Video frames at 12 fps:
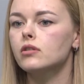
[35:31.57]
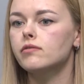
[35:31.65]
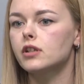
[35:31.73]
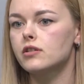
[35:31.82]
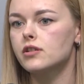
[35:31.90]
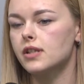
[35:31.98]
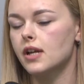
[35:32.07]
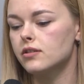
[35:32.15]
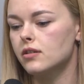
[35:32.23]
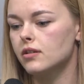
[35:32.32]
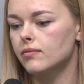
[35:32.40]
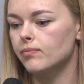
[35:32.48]
to provide
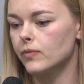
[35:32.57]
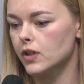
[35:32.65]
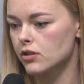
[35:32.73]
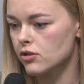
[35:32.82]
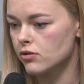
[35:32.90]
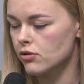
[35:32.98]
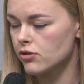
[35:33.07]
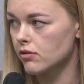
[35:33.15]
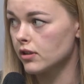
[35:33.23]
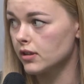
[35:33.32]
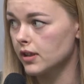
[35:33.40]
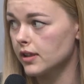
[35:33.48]
recommendations to
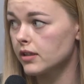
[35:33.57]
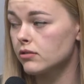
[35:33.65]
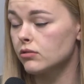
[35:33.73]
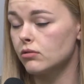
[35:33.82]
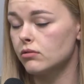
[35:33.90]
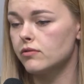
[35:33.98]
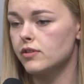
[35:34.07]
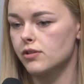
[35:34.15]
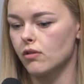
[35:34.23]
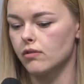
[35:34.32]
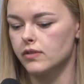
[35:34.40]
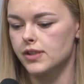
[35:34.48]
formulate
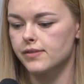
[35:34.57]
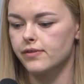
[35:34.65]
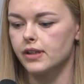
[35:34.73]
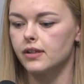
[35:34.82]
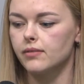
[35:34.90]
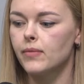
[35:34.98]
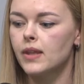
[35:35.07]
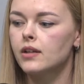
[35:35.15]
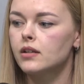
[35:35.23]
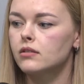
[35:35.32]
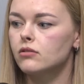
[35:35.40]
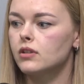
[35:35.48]
provisions
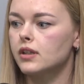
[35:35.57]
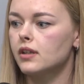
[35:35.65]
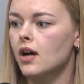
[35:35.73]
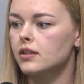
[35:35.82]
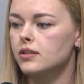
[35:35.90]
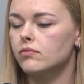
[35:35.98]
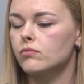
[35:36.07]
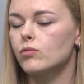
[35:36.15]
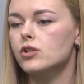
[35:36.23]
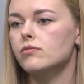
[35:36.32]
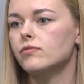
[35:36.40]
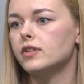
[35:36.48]
on the use
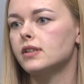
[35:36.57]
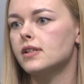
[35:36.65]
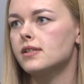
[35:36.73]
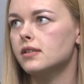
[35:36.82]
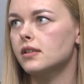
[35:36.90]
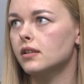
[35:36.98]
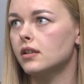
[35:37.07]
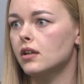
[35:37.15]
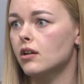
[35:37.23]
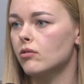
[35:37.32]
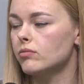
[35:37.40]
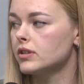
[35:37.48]
and application of the
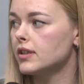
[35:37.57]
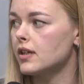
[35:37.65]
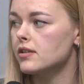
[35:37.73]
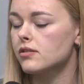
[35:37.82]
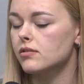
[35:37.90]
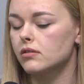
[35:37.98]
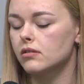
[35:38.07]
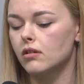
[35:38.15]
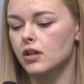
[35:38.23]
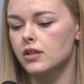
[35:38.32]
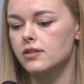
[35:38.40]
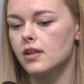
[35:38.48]
AI in the
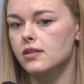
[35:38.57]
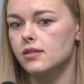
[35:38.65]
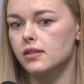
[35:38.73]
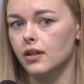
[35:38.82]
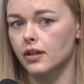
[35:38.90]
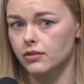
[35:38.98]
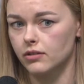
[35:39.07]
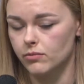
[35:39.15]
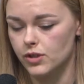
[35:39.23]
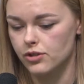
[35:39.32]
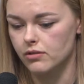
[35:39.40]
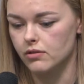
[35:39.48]
military.
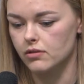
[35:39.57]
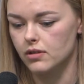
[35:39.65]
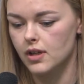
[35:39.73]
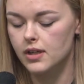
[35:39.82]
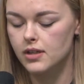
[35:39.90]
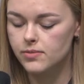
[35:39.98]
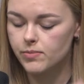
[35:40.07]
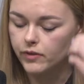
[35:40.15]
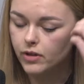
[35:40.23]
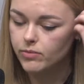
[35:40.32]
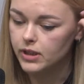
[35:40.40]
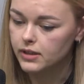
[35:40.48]

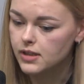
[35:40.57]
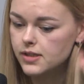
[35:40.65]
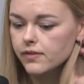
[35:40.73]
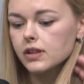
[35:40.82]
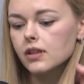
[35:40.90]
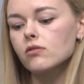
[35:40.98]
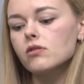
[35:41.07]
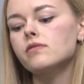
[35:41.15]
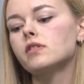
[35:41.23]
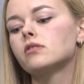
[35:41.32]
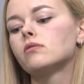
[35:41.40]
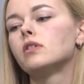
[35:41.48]
We
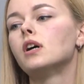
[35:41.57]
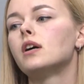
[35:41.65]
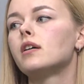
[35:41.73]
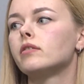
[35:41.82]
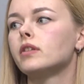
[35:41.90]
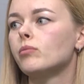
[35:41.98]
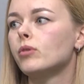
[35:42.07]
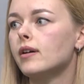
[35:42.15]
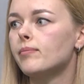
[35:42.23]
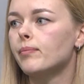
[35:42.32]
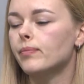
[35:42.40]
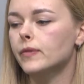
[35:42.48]
could mention the
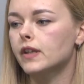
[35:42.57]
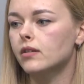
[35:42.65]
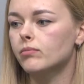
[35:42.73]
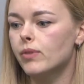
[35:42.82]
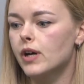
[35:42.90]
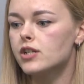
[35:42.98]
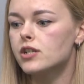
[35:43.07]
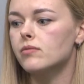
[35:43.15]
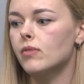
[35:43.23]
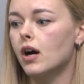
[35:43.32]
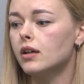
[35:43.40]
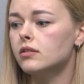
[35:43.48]
recommendations
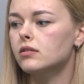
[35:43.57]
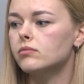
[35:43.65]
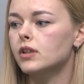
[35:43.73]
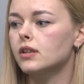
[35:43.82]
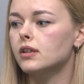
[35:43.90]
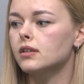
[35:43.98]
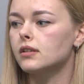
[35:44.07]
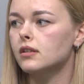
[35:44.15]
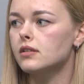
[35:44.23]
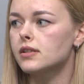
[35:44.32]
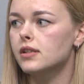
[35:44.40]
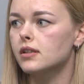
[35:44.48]
of
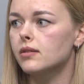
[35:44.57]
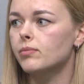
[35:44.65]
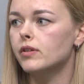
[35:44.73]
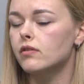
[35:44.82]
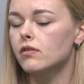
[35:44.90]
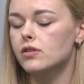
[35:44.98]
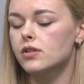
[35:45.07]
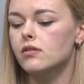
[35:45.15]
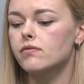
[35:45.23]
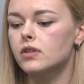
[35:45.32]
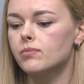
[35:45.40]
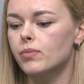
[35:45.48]
OECD. That was
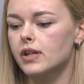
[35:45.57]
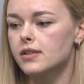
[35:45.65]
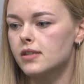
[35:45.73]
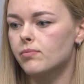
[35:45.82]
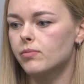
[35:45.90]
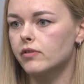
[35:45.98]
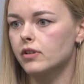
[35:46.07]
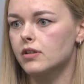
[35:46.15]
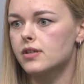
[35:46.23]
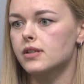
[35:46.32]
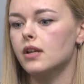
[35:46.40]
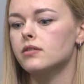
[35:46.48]
the first
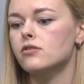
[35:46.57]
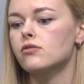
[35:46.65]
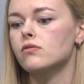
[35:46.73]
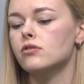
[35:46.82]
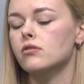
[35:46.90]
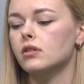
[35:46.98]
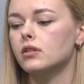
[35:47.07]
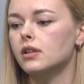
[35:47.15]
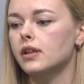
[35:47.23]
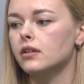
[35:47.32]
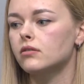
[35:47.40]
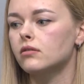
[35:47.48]
regulation that